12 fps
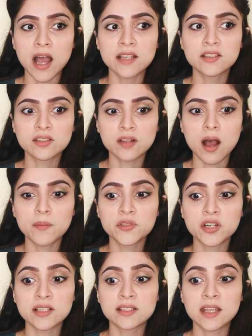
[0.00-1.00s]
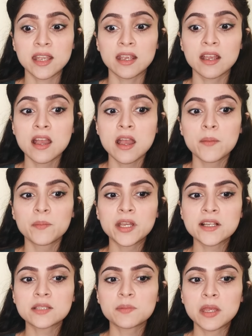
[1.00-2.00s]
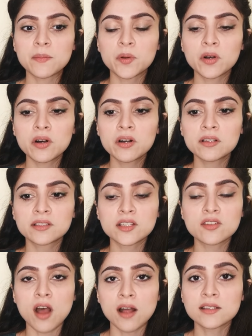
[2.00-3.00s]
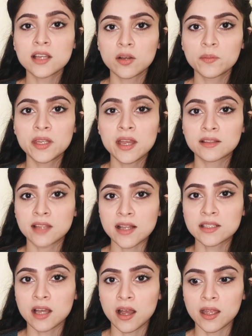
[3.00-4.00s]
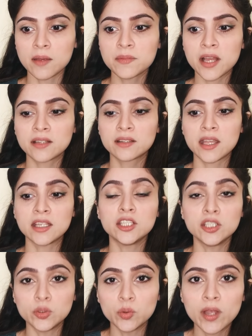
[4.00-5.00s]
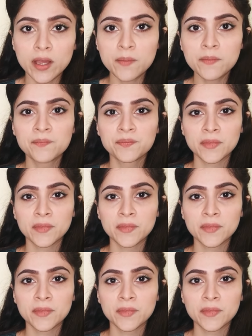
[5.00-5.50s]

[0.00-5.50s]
I stopped trusting because people did not tell me at that time that they knew him.